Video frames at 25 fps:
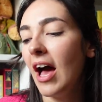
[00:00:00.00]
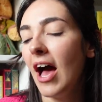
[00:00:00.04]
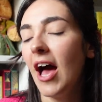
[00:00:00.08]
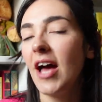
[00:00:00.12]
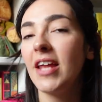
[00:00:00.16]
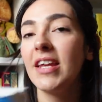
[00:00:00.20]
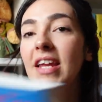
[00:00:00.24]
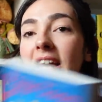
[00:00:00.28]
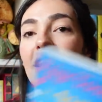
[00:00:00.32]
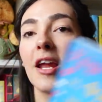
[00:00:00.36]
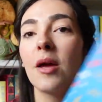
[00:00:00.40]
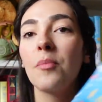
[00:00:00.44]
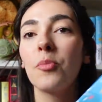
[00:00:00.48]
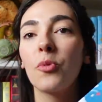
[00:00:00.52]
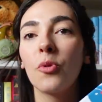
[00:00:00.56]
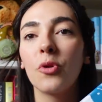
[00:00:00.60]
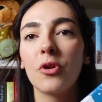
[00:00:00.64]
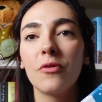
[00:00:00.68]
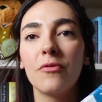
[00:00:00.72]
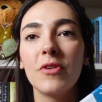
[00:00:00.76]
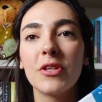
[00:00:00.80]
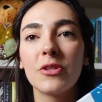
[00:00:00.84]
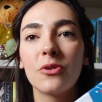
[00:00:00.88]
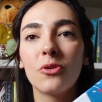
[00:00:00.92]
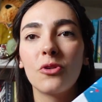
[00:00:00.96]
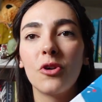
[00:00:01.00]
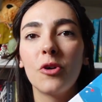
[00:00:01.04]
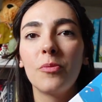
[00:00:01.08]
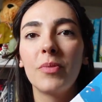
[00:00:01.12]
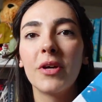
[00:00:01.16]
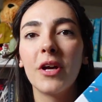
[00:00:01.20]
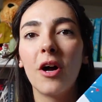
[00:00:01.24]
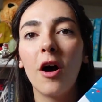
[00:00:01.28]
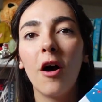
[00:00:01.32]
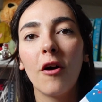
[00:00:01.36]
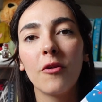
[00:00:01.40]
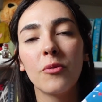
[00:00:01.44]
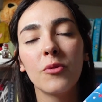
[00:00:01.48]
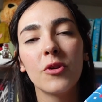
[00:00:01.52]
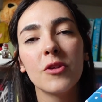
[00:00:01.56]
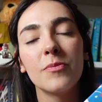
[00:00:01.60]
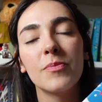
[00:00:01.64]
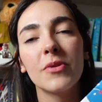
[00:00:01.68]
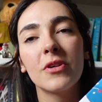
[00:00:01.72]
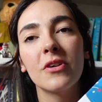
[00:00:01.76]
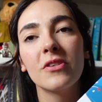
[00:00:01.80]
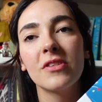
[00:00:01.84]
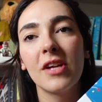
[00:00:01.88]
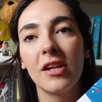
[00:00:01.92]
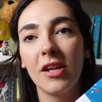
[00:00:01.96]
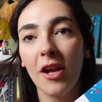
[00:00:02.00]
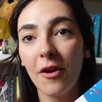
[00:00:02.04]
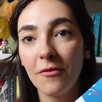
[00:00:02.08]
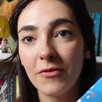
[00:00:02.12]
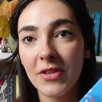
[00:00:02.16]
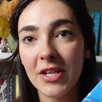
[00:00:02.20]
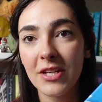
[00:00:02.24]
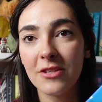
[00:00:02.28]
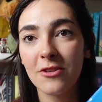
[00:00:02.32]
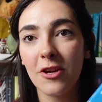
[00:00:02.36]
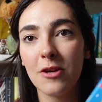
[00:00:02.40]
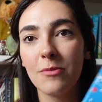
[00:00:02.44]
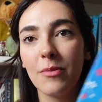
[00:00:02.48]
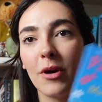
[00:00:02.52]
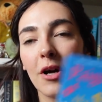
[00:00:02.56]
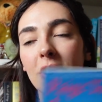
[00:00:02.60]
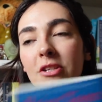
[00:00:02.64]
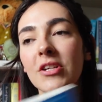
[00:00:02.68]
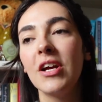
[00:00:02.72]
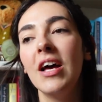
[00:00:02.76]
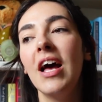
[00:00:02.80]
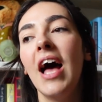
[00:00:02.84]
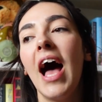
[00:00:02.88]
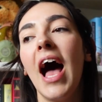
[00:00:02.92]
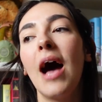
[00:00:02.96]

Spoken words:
and then I brought the physical copy afterwards because I loved it so much.